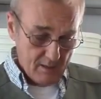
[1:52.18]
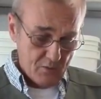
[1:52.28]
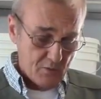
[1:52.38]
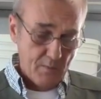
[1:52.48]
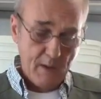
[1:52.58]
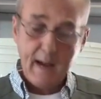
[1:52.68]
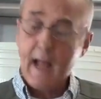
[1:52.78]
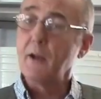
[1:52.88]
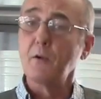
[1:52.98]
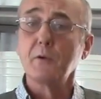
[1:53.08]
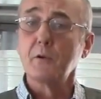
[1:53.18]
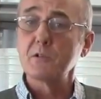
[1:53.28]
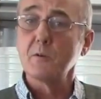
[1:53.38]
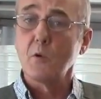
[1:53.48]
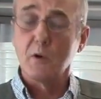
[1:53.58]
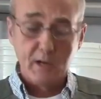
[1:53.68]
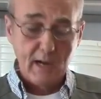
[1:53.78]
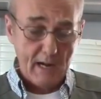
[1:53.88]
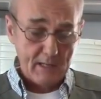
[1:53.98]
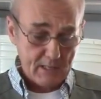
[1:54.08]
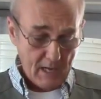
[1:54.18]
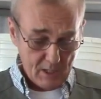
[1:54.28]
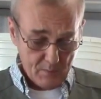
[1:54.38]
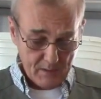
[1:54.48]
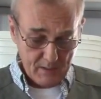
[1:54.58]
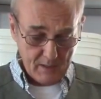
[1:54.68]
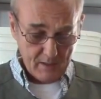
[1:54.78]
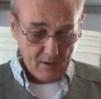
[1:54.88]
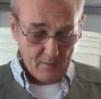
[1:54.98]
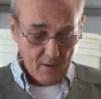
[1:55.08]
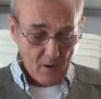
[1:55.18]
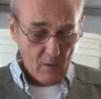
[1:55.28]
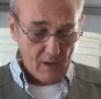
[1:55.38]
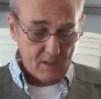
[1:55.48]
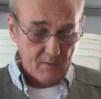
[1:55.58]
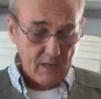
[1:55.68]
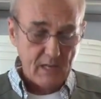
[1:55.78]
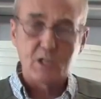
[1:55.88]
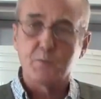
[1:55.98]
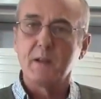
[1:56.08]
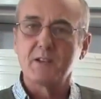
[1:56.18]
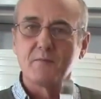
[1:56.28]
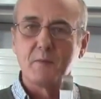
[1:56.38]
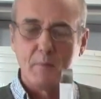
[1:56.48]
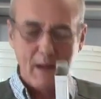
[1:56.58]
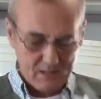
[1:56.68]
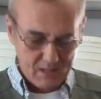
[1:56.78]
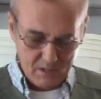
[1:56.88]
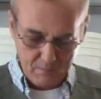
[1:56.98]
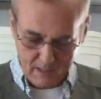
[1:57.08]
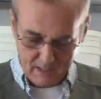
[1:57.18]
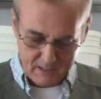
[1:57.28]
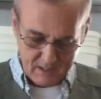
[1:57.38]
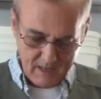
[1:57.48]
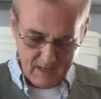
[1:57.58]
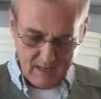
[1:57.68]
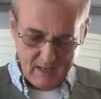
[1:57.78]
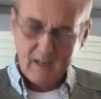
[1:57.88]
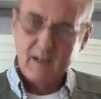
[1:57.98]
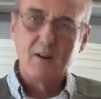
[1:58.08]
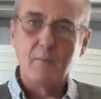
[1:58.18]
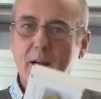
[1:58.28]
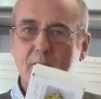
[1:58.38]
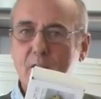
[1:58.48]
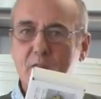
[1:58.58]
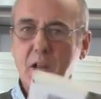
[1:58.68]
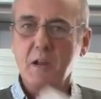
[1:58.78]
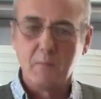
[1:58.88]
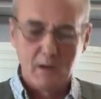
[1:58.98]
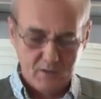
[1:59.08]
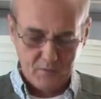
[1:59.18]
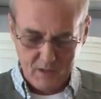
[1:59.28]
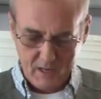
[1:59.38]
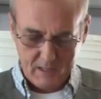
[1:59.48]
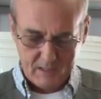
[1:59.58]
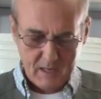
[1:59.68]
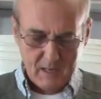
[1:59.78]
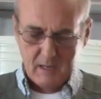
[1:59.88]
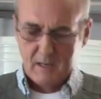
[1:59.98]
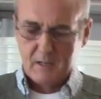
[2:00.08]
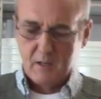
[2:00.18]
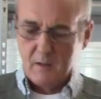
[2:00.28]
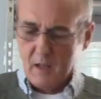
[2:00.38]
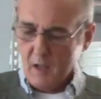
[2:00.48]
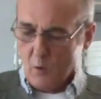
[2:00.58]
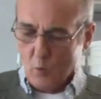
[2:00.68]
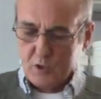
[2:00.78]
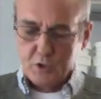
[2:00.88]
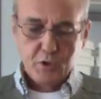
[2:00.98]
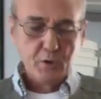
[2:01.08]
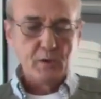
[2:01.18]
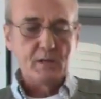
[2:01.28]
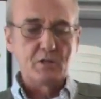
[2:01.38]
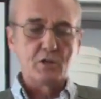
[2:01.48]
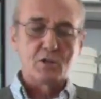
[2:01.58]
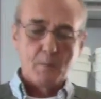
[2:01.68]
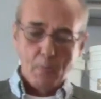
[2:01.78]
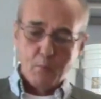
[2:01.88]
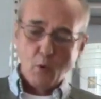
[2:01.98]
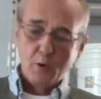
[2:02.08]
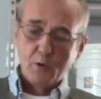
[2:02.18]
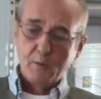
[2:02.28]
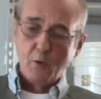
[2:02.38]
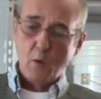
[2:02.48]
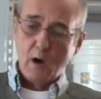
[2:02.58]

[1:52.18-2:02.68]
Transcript: This one's made, I don't know, somewhere in the United States, but they're very relatively inexpensive, about $6, about $15 for these. What you do is just pour a little bit of